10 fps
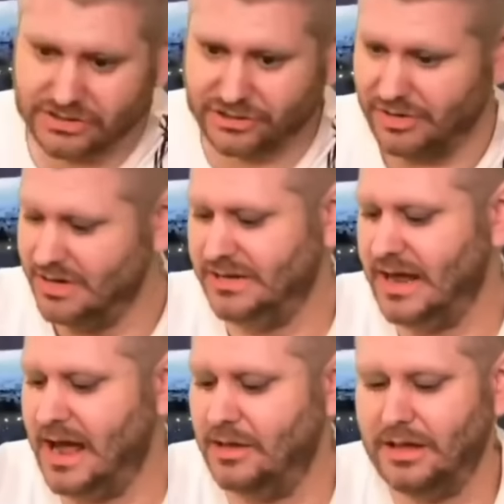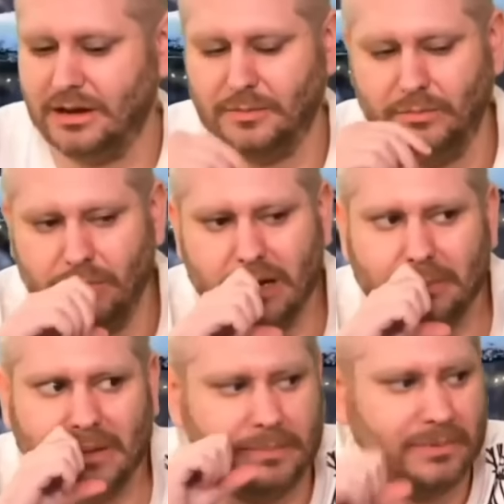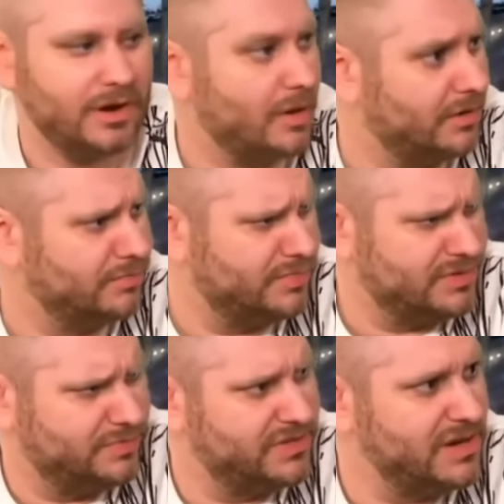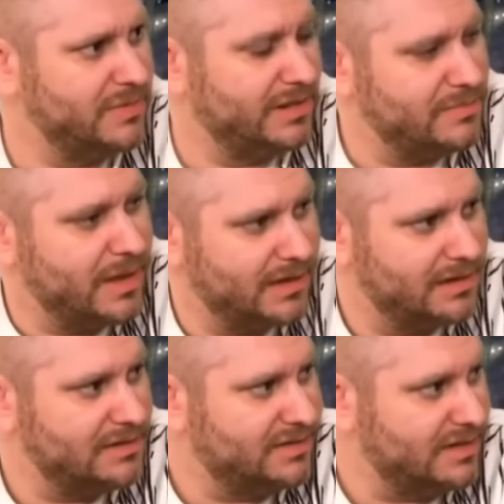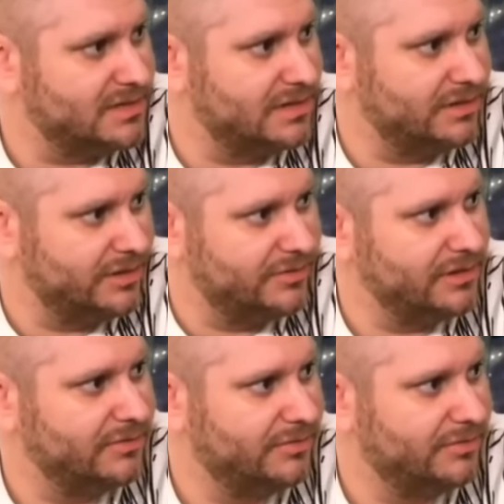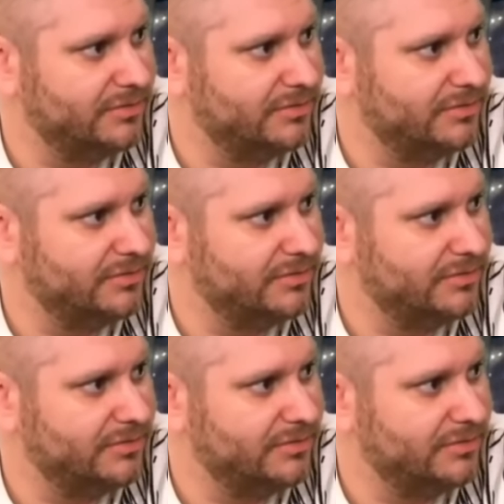actually crazy how like many people are seemingly making a decent living.